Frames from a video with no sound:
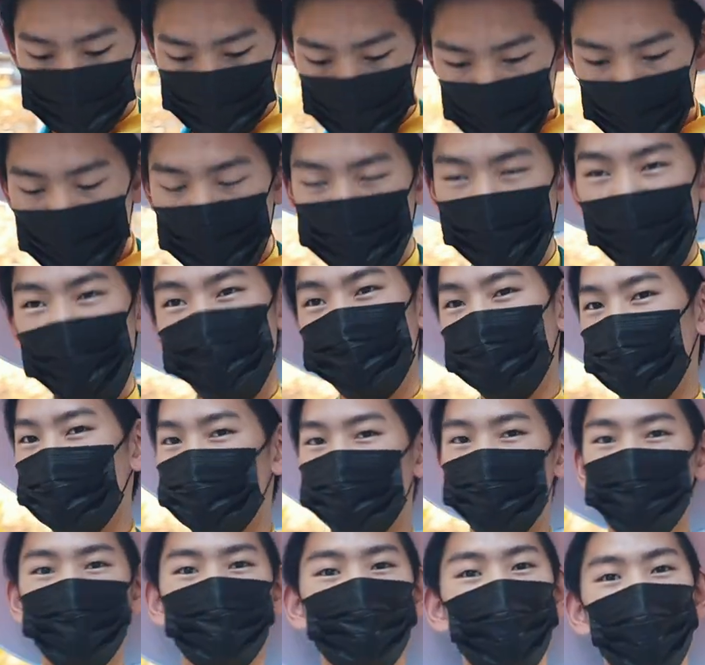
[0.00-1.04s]
Oh, I made
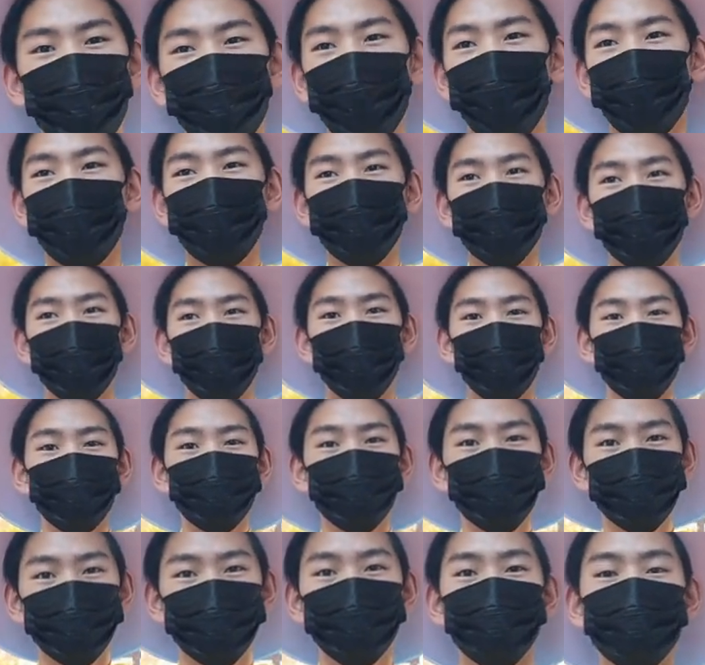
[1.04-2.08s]
the I made it too.
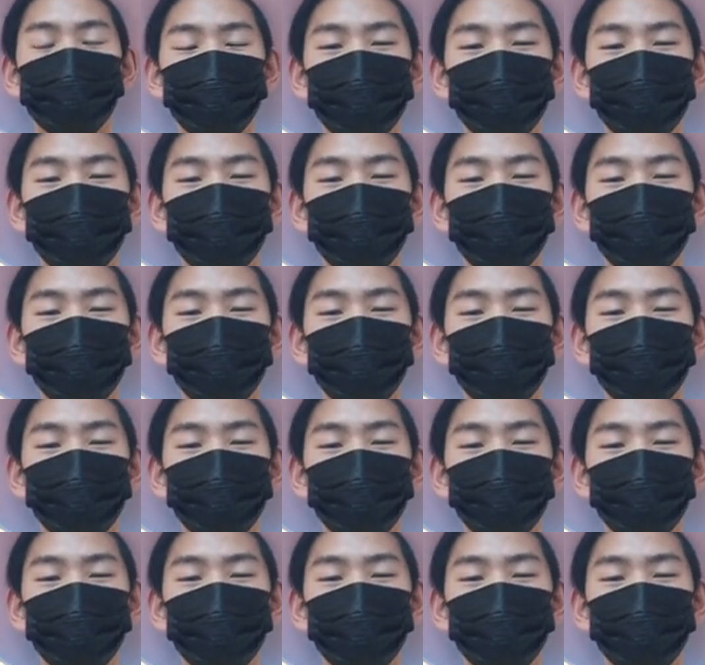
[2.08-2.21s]
Really? Mm